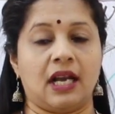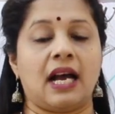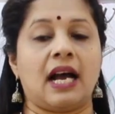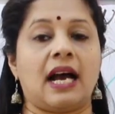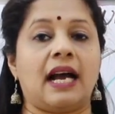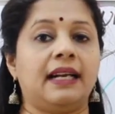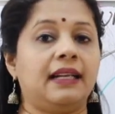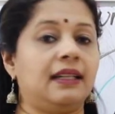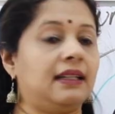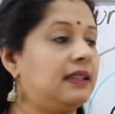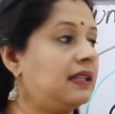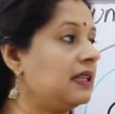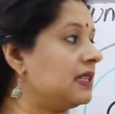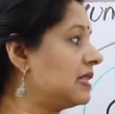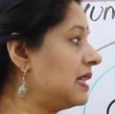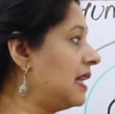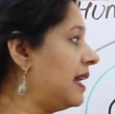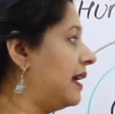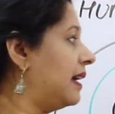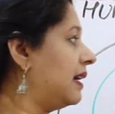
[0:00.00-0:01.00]
And
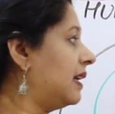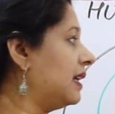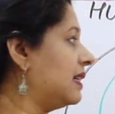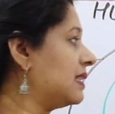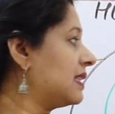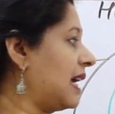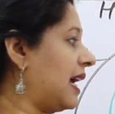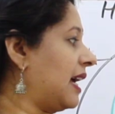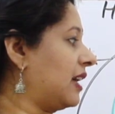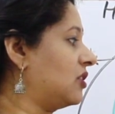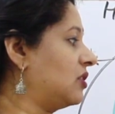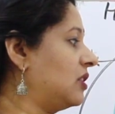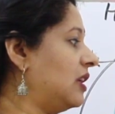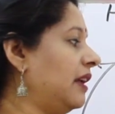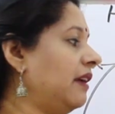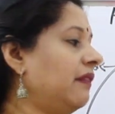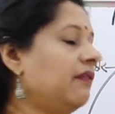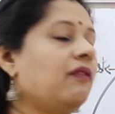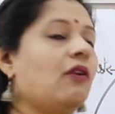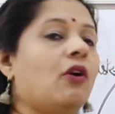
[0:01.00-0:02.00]
this layer is
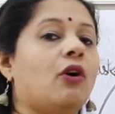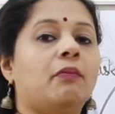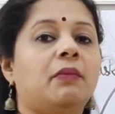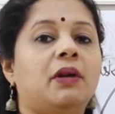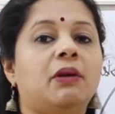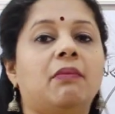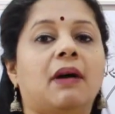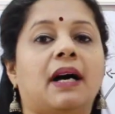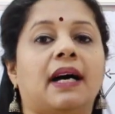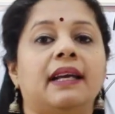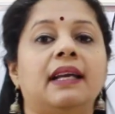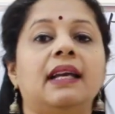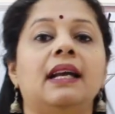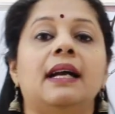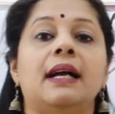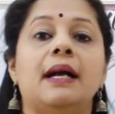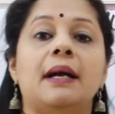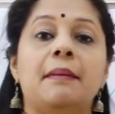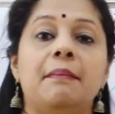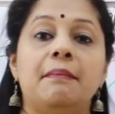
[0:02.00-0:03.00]
actually formed by
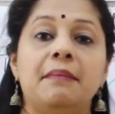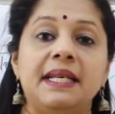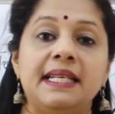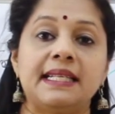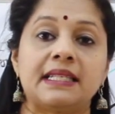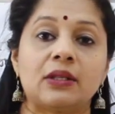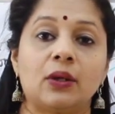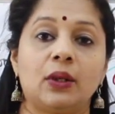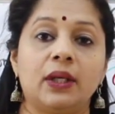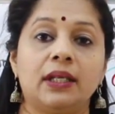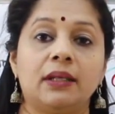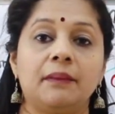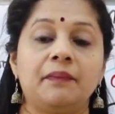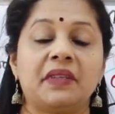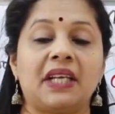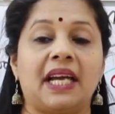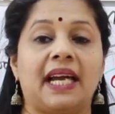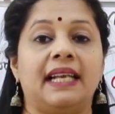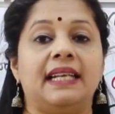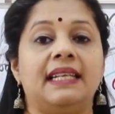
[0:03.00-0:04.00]

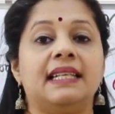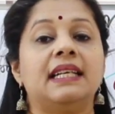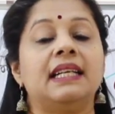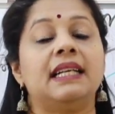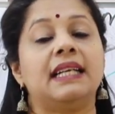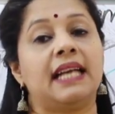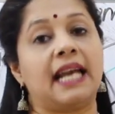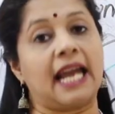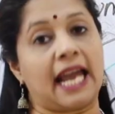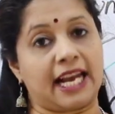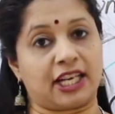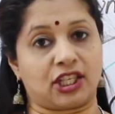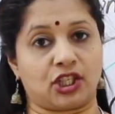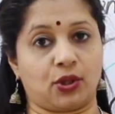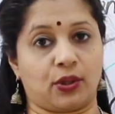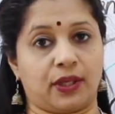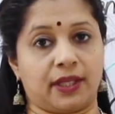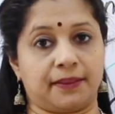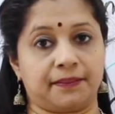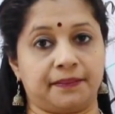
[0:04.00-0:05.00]
mesoderm and
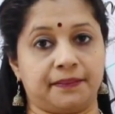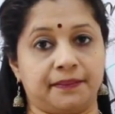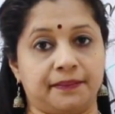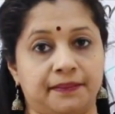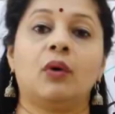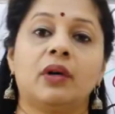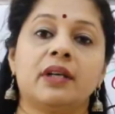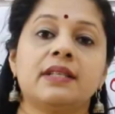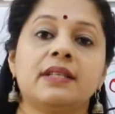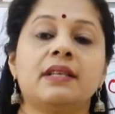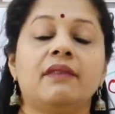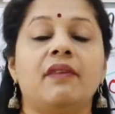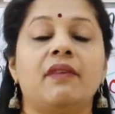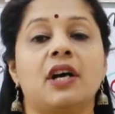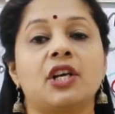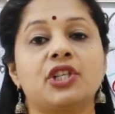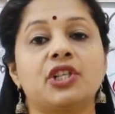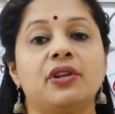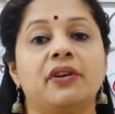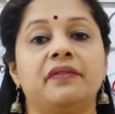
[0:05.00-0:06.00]
ectoderm. What is the
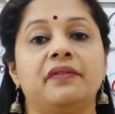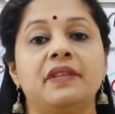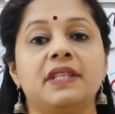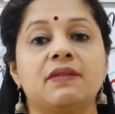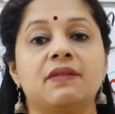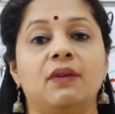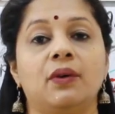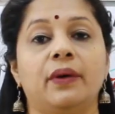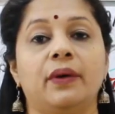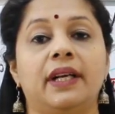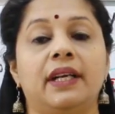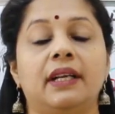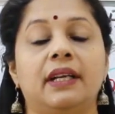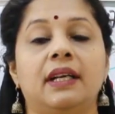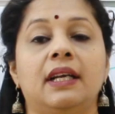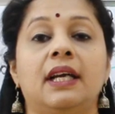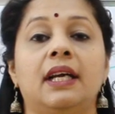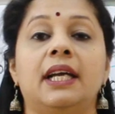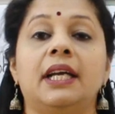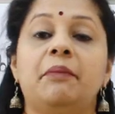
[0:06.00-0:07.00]
function of this fluid?
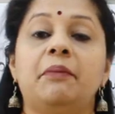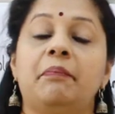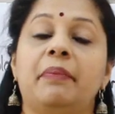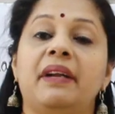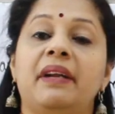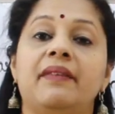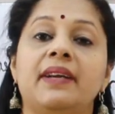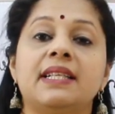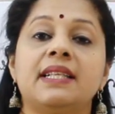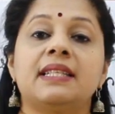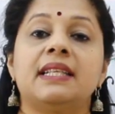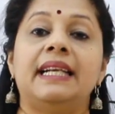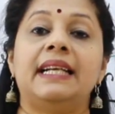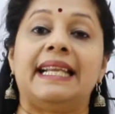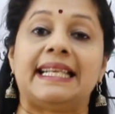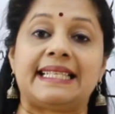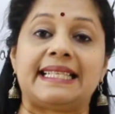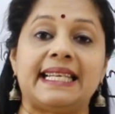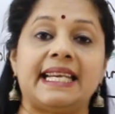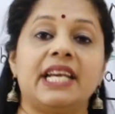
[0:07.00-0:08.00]
It prevents the
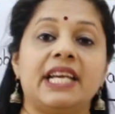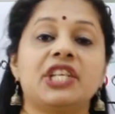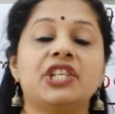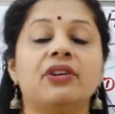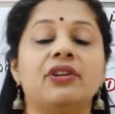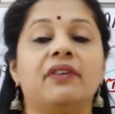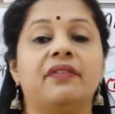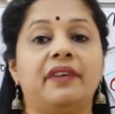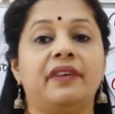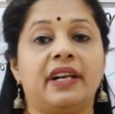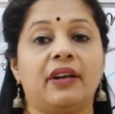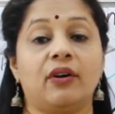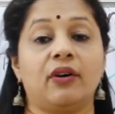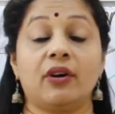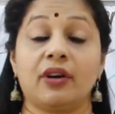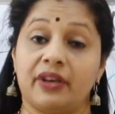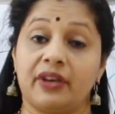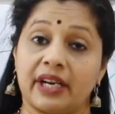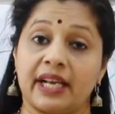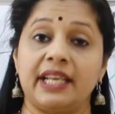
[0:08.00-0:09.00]
desiccation of
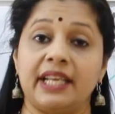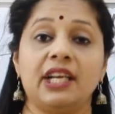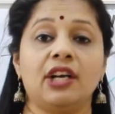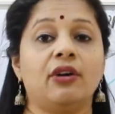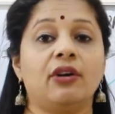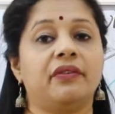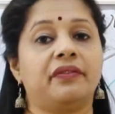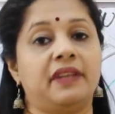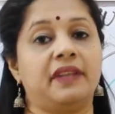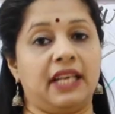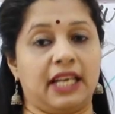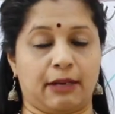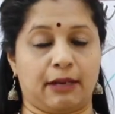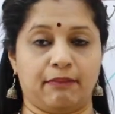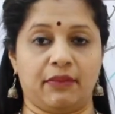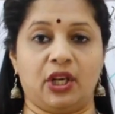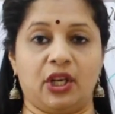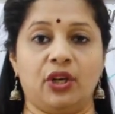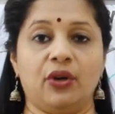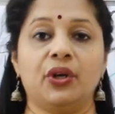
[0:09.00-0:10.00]
or drying of the
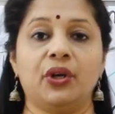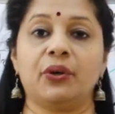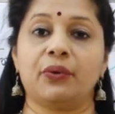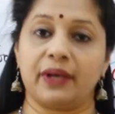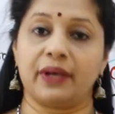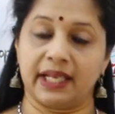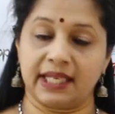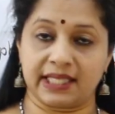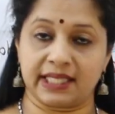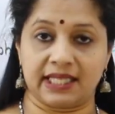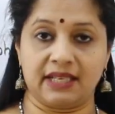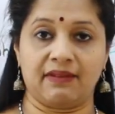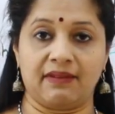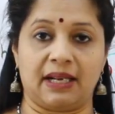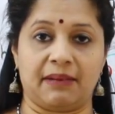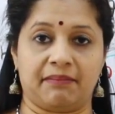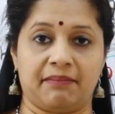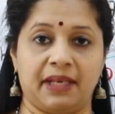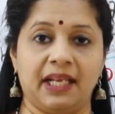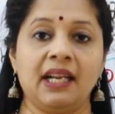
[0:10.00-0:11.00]
embryo during its
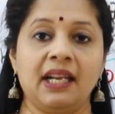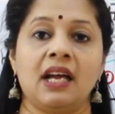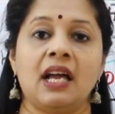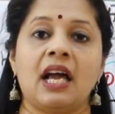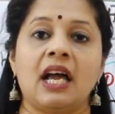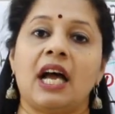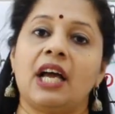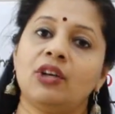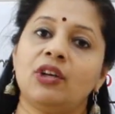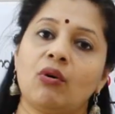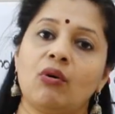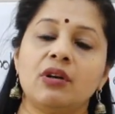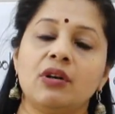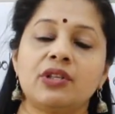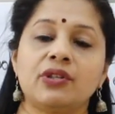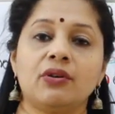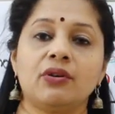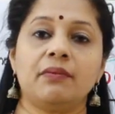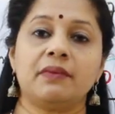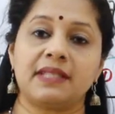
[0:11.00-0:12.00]
development. And
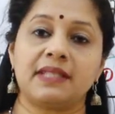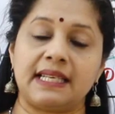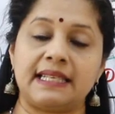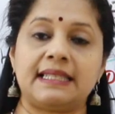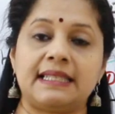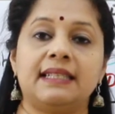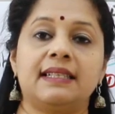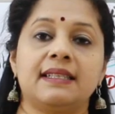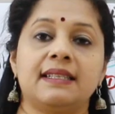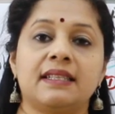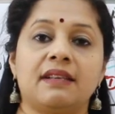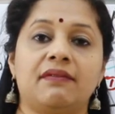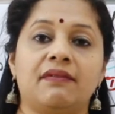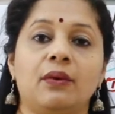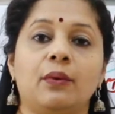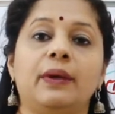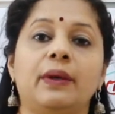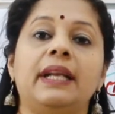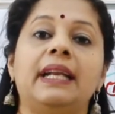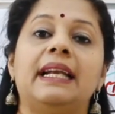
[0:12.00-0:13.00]
also, since it is a
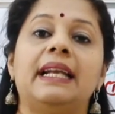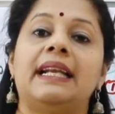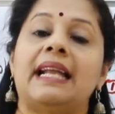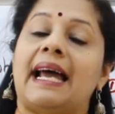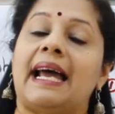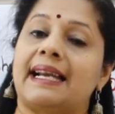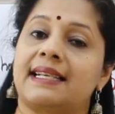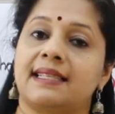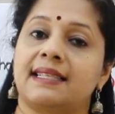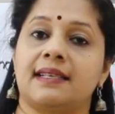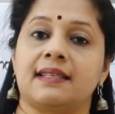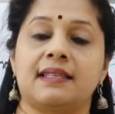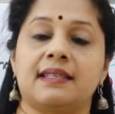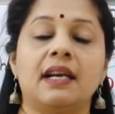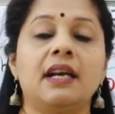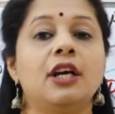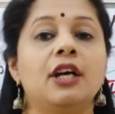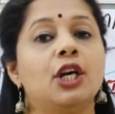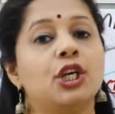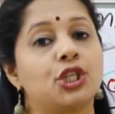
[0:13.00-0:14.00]
fluid, it acts as
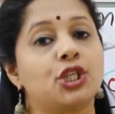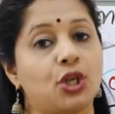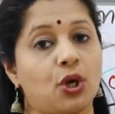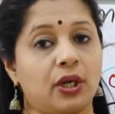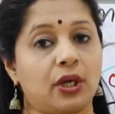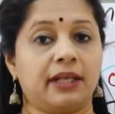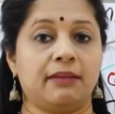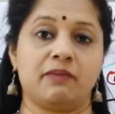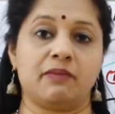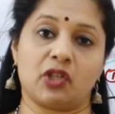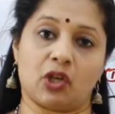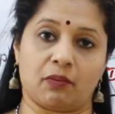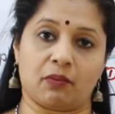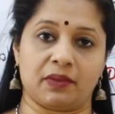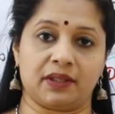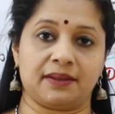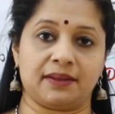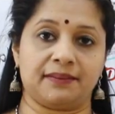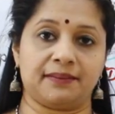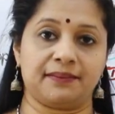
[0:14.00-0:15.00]
a shock
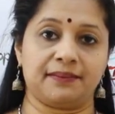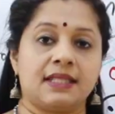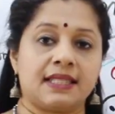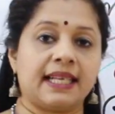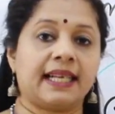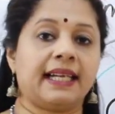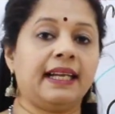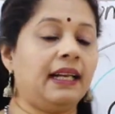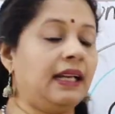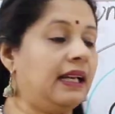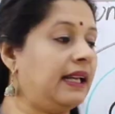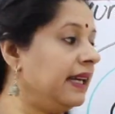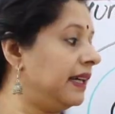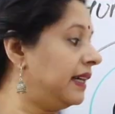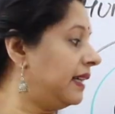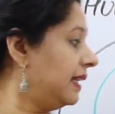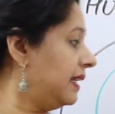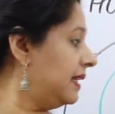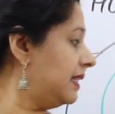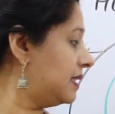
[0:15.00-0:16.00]
absorber. The second
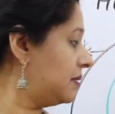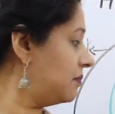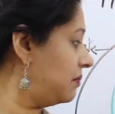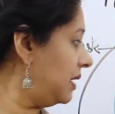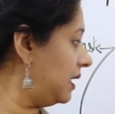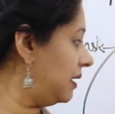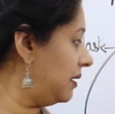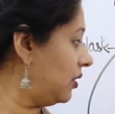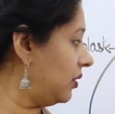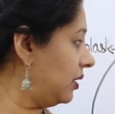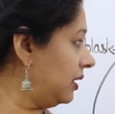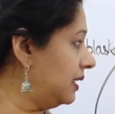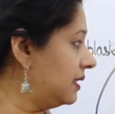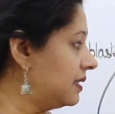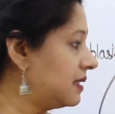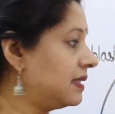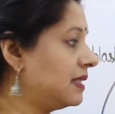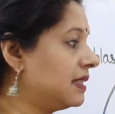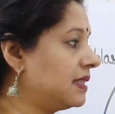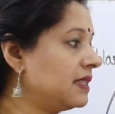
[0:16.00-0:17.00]
layer is beyond
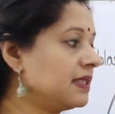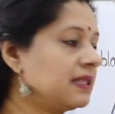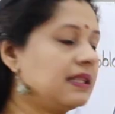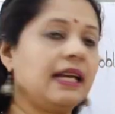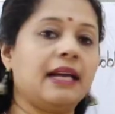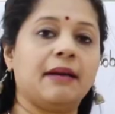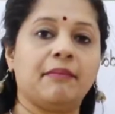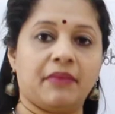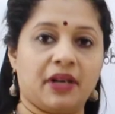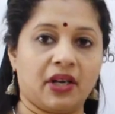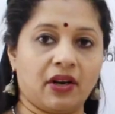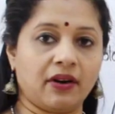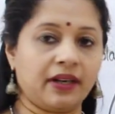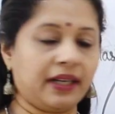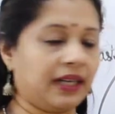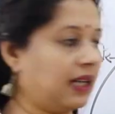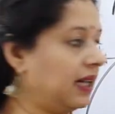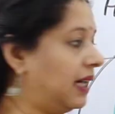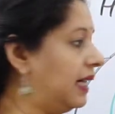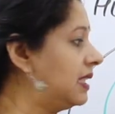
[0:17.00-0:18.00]
this. This is the
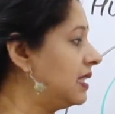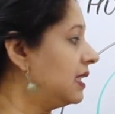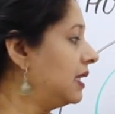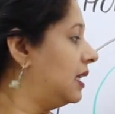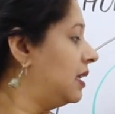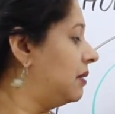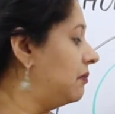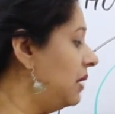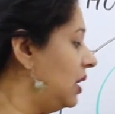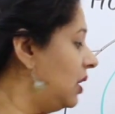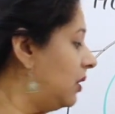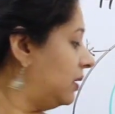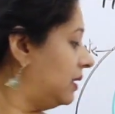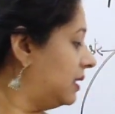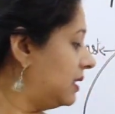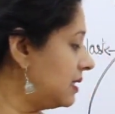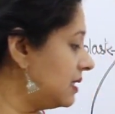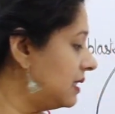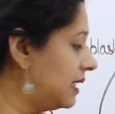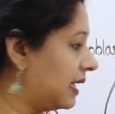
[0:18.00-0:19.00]
embryonic gut. Below
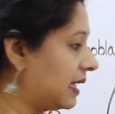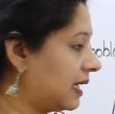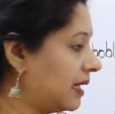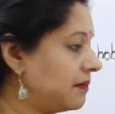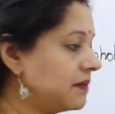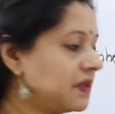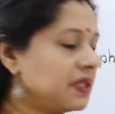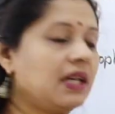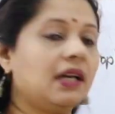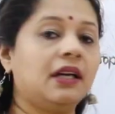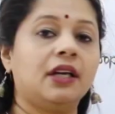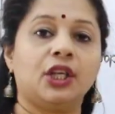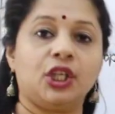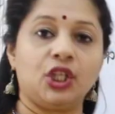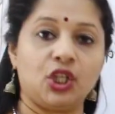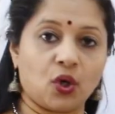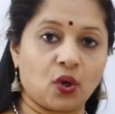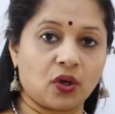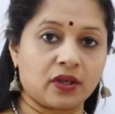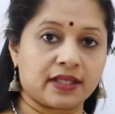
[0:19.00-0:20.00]
this, there comes the
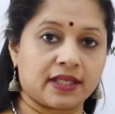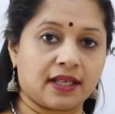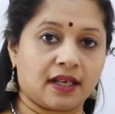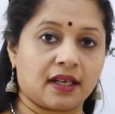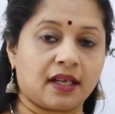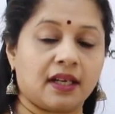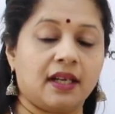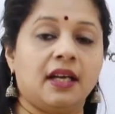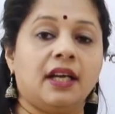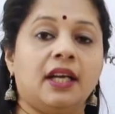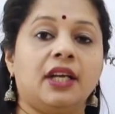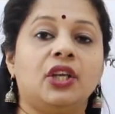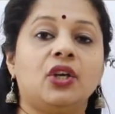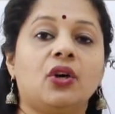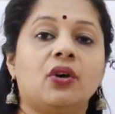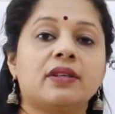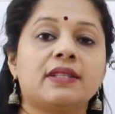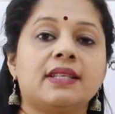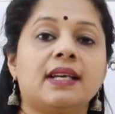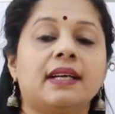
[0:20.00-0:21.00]
yoxa.
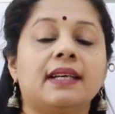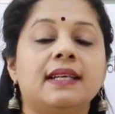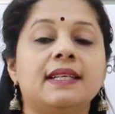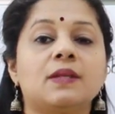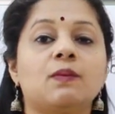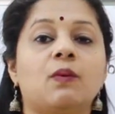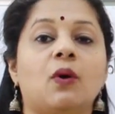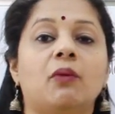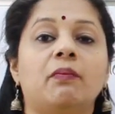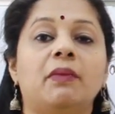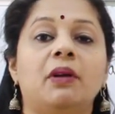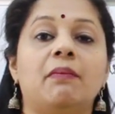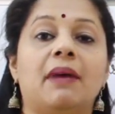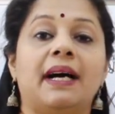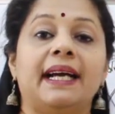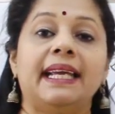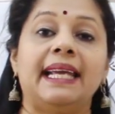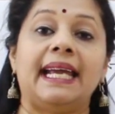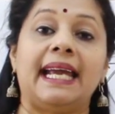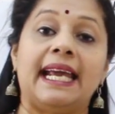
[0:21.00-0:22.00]
Yoxa is formed
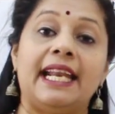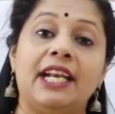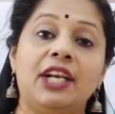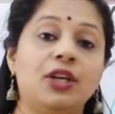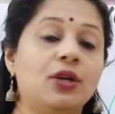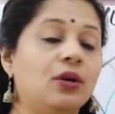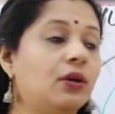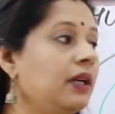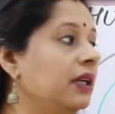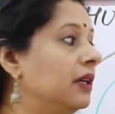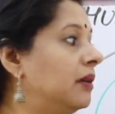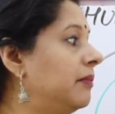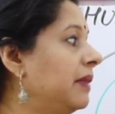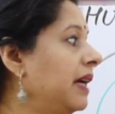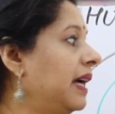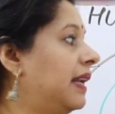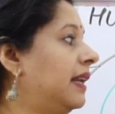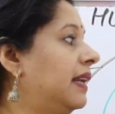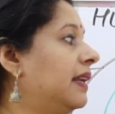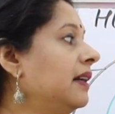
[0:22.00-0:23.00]
by endoderm
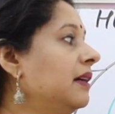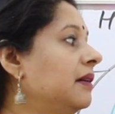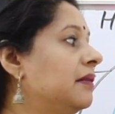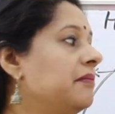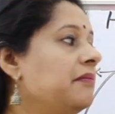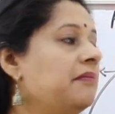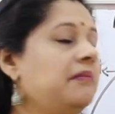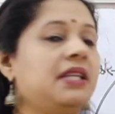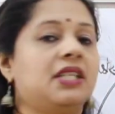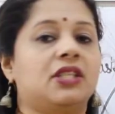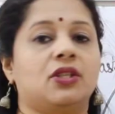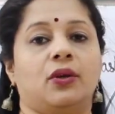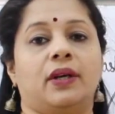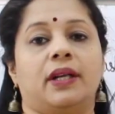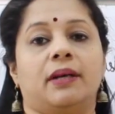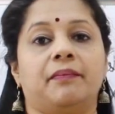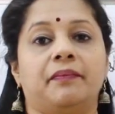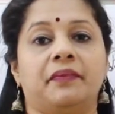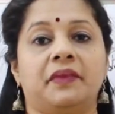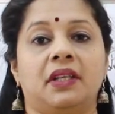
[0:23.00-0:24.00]
and
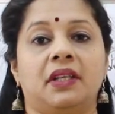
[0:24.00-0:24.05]
mesoderm.